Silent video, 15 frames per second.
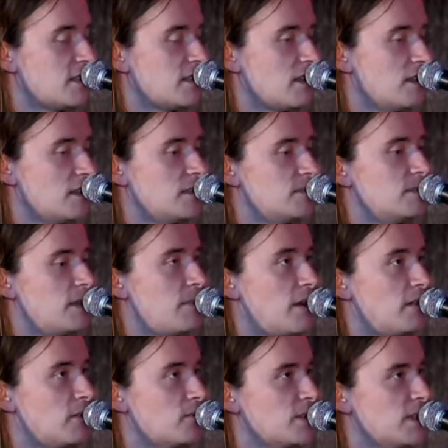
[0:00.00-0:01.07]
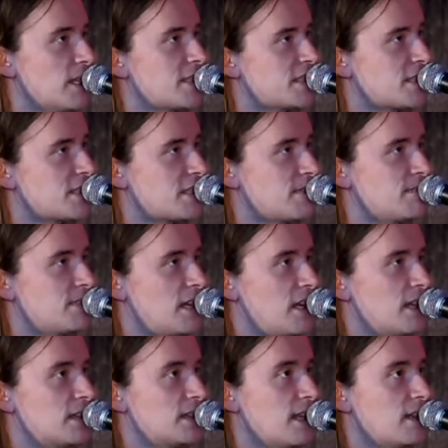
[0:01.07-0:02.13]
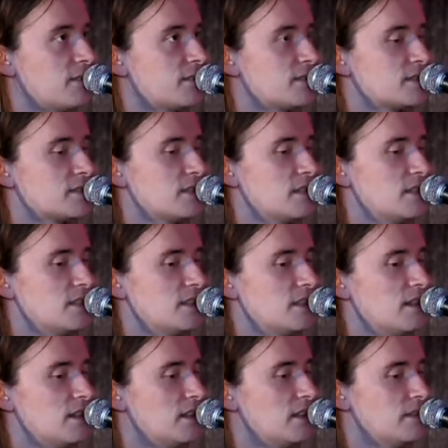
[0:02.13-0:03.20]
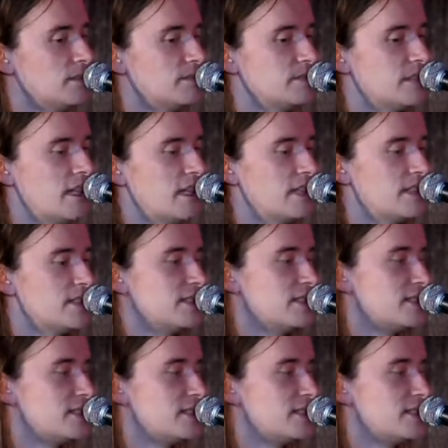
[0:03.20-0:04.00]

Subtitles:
about a relationship that I had left, and